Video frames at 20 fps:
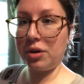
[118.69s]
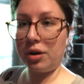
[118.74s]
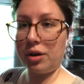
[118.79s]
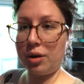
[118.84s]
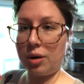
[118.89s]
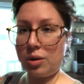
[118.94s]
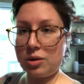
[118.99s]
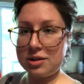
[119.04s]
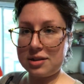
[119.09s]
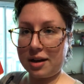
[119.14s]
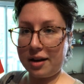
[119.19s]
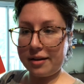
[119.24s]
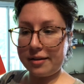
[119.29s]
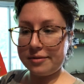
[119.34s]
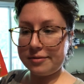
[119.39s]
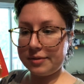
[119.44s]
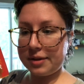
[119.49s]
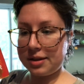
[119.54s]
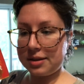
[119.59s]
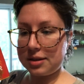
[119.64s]
going to go
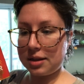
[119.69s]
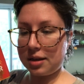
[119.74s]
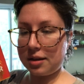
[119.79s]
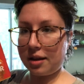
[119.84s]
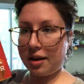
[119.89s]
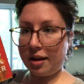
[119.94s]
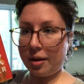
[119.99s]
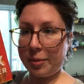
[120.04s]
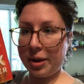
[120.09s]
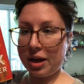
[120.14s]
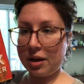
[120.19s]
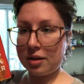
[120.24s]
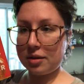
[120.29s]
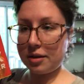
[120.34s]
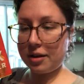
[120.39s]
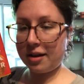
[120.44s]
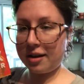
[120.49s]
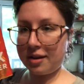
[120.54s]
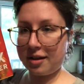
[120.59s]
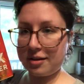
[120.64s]
outside and sit in the hammock
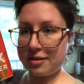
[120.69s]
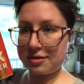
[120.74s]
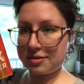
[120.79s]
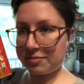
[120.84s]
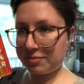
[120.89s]
and...